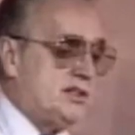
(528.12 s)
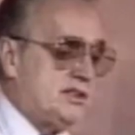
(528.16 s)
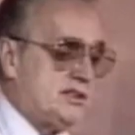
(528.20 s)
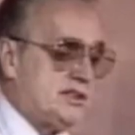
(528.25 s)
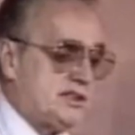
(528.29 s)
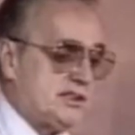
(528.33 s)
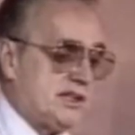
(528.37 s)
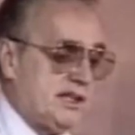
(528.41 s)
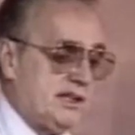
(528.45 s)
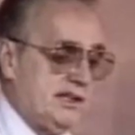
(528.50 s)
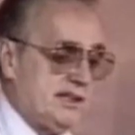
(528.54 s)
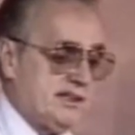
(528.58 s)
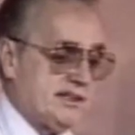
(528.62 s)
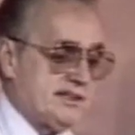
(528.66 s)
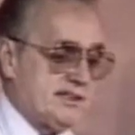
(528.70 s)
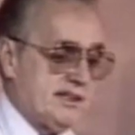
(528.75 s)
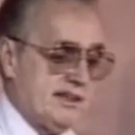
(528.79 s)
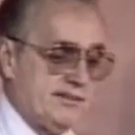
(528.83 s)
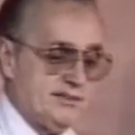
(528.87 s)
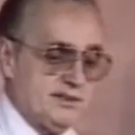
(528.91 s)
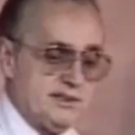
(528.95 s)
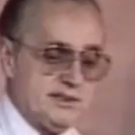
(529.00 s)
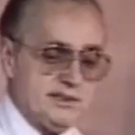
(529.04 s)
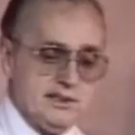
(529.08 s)
should study the
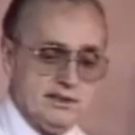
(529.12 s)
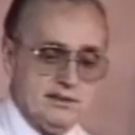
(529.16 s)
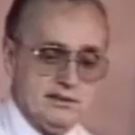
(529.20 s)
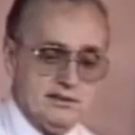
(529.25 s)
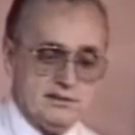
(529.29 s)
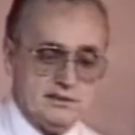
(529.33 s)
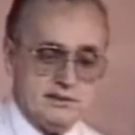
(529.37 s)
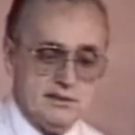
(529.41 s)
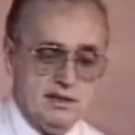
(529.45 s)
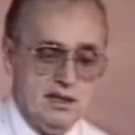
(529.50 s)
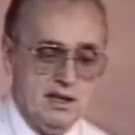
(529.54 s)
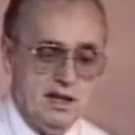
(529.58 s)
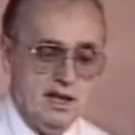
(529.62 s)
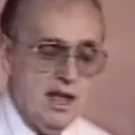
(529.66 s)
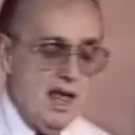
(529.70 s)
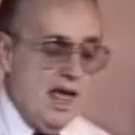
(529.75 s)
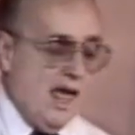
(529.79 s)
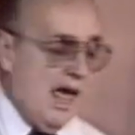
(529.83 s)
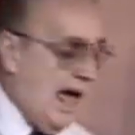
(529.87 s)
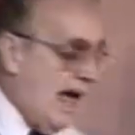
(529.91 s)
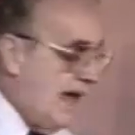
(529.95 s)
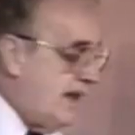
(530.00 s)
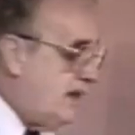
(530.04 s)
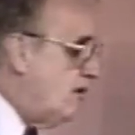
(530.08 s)
seven seals.
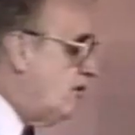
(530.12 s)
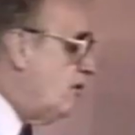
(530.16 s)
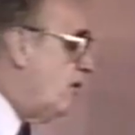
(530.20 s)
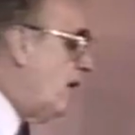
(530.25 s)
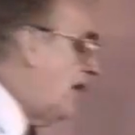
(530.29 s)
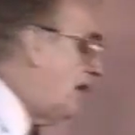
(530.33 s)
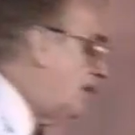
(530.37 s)
And you,